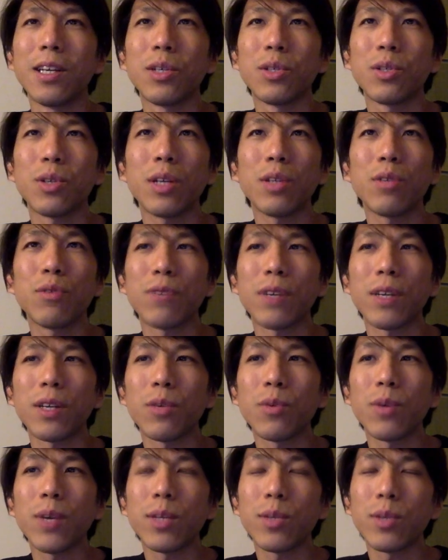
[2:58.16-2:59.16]
try to find a
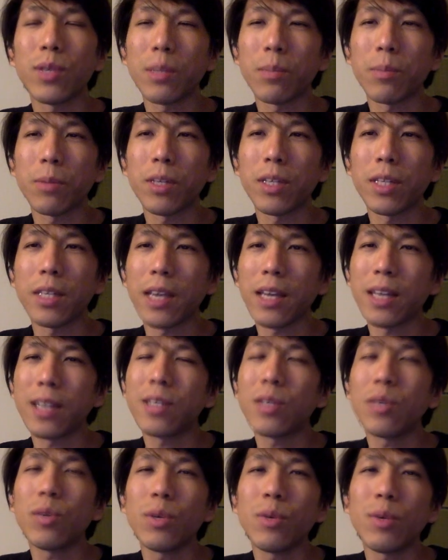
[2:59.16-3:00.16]
way to get money, and
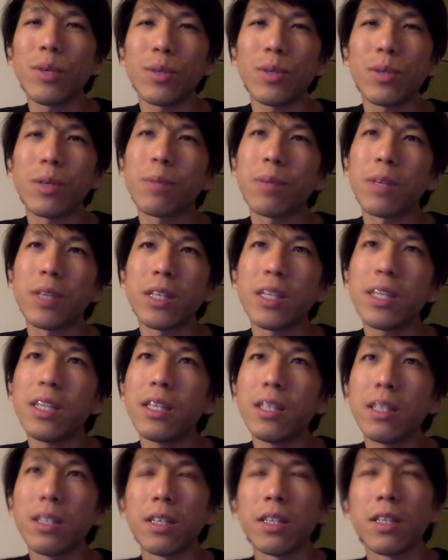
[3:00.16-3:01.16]
the only way to get
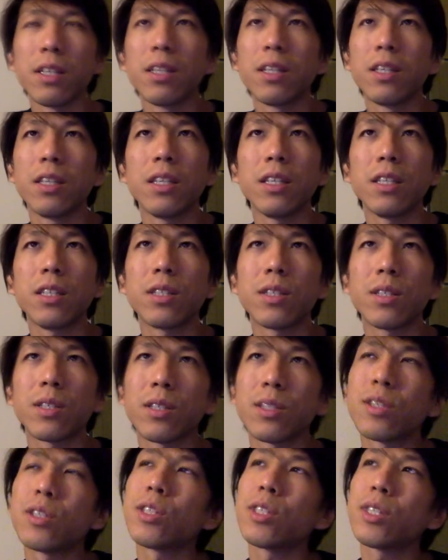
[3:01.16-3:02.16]
money is
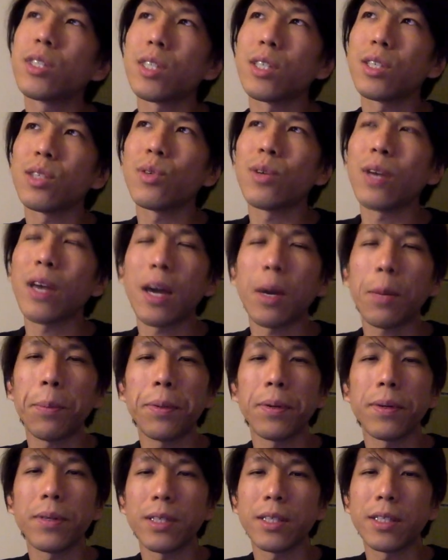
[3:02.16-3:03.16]
just you
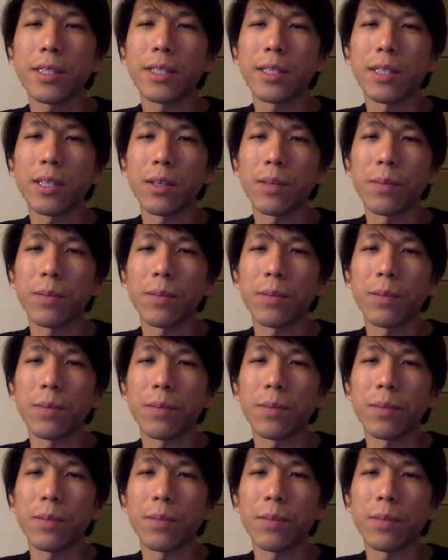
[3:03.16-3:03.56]
help this